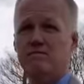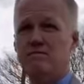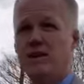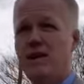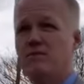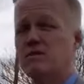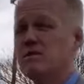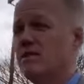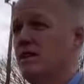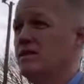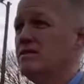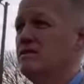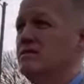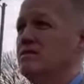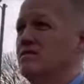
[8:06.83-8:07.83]
But I'm just
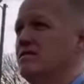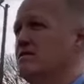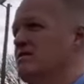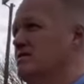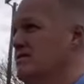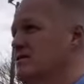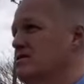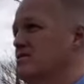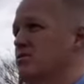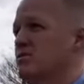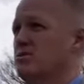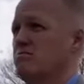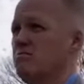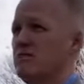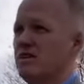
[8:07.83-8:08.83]
telling you, it's
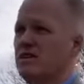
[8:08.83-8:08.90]
sort of...